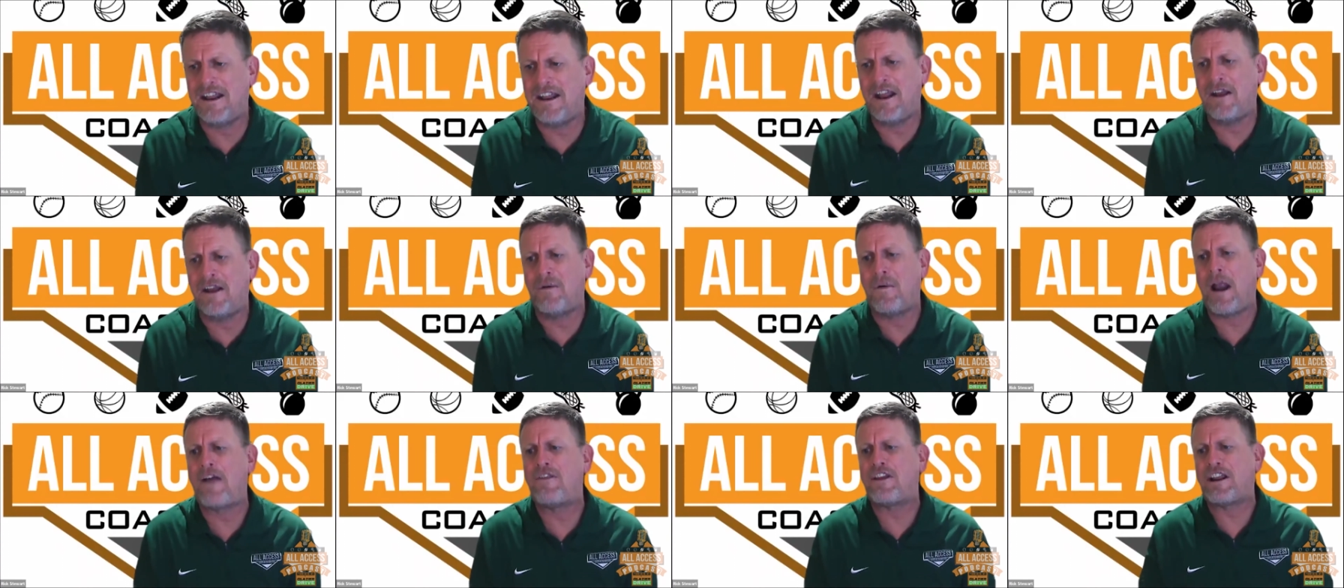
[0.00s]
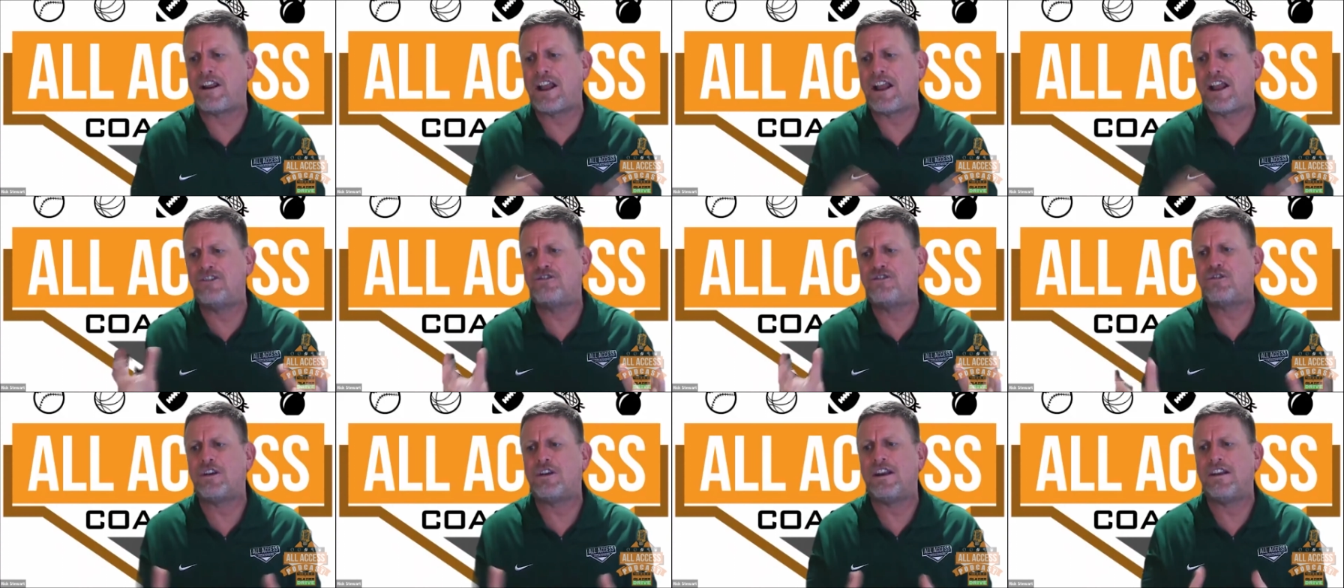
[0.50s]
around the
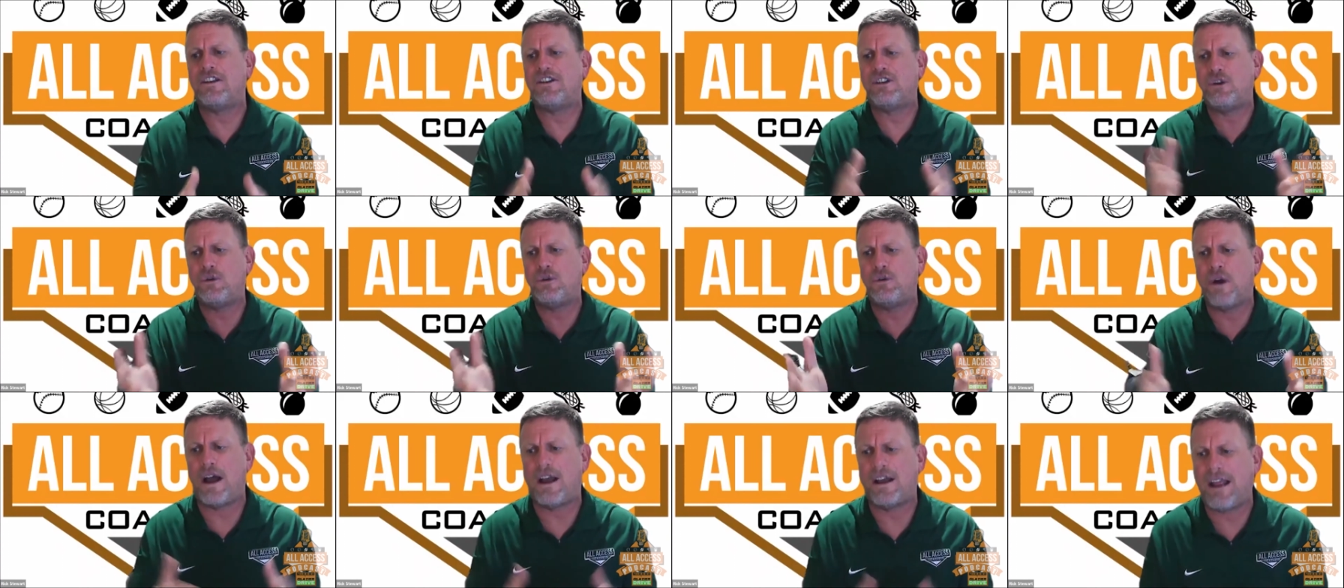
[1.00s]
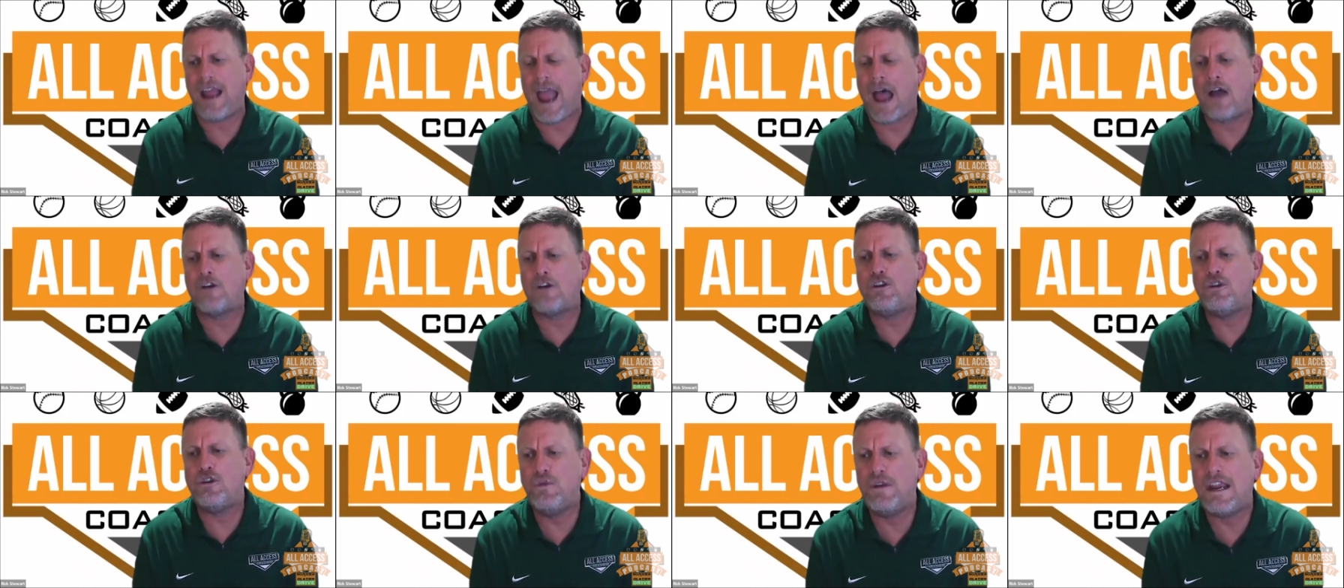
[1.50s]
country into
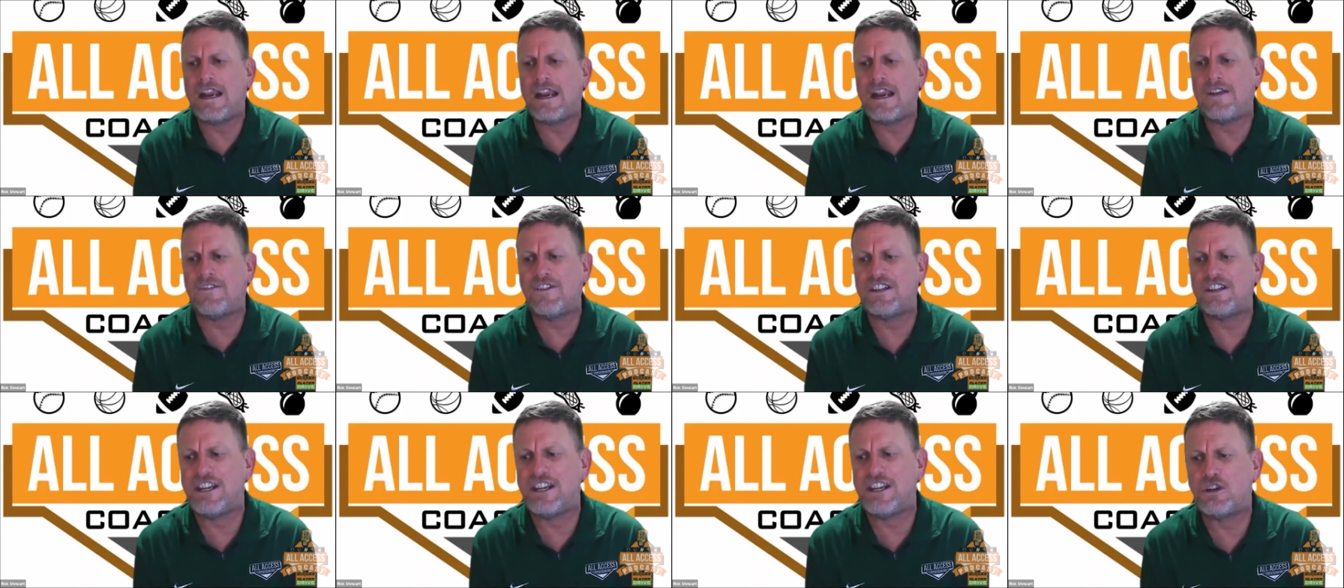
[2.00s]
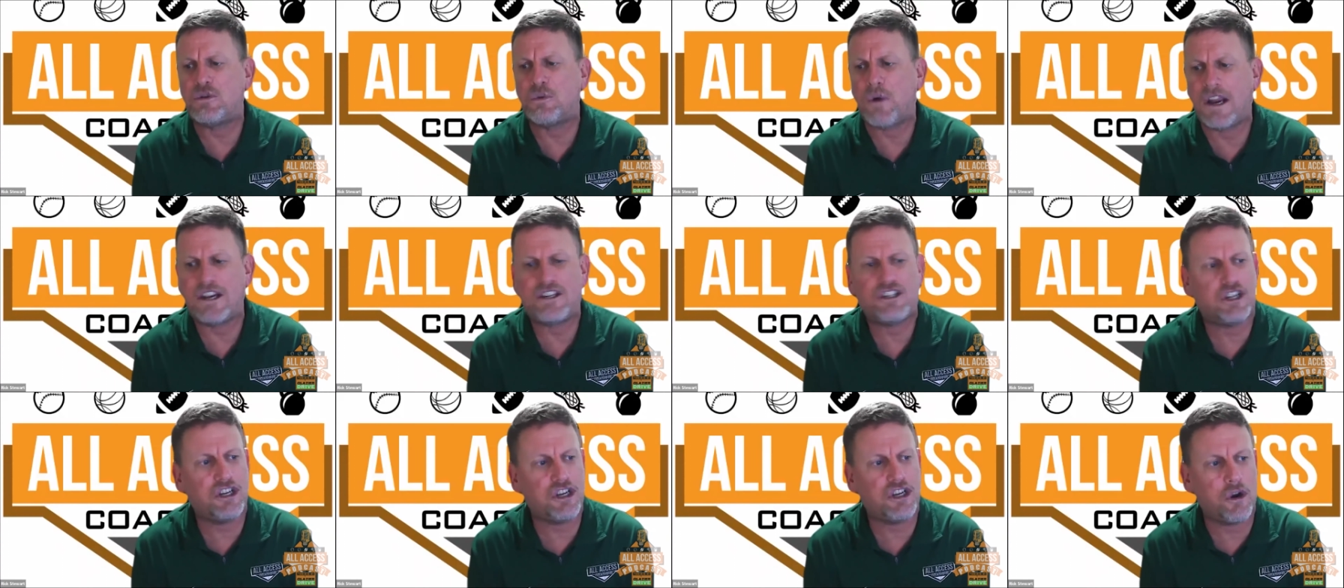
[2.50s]
how unique of a
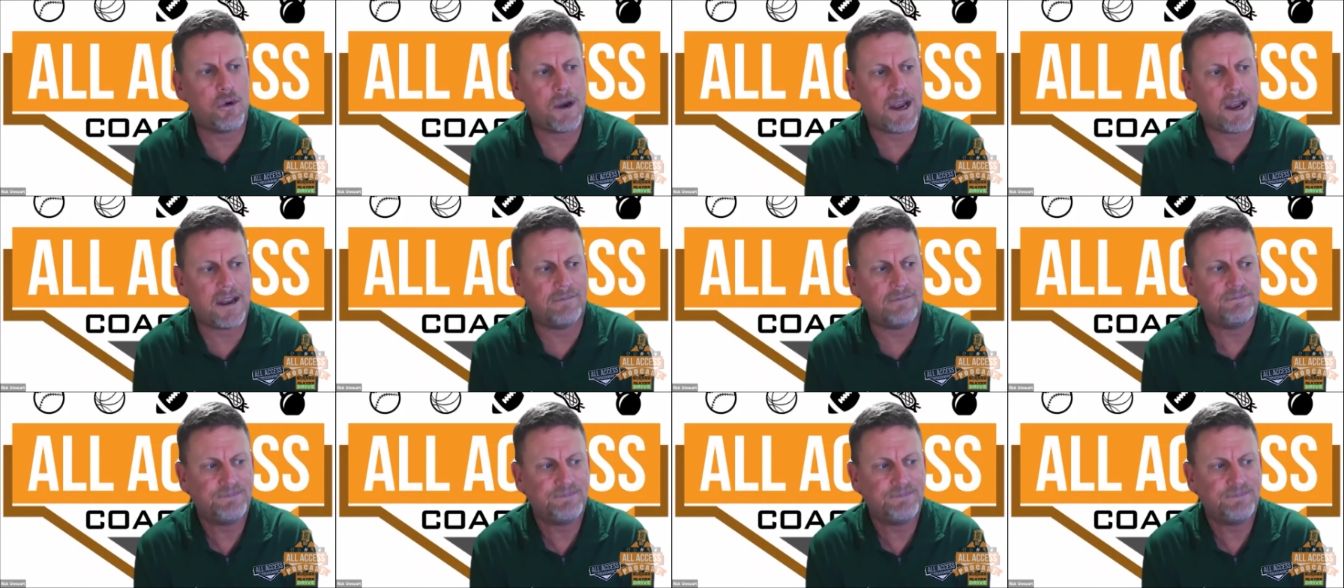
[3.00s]
situation you're in.